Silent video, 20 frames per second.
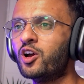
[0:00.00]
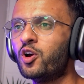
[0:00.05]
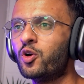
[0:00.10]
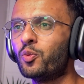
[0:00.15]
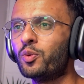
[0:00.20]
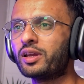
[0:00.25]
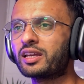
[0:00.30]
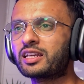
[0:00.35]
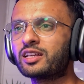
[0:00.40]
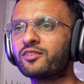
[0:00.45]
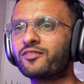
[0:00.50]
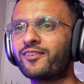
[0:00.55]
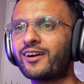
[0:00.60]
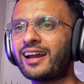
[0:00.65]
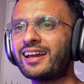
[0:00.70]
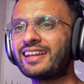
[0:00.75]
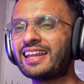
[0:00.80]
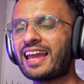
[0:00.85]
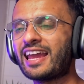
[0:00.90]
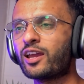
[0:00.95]
where you can
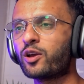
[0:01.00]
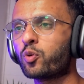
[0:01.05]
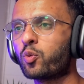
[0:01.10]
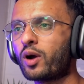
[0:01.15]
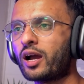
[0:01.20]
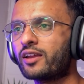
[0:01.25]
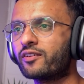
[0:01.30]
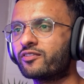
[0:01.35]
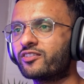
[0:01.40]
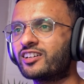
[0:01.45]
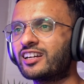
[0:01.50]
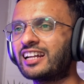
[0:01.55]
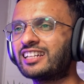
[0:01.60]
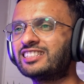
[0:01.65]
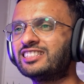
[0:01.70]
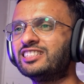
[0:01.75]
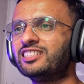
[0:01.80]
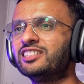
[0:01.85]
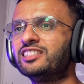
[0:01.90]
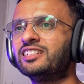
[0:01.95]
find a wide
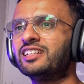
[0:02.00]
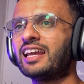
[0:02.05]
variety